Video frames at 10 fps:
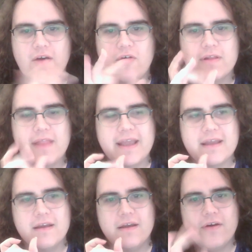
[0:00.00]
Or like,
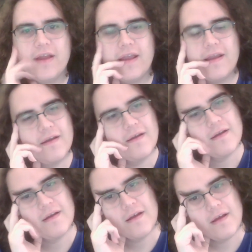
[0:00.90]
okay,
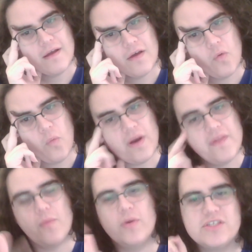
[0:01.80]
one of
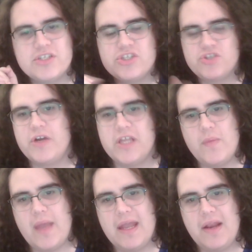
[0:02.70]
them wants to destroy
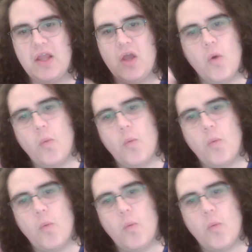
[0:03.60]
humanity,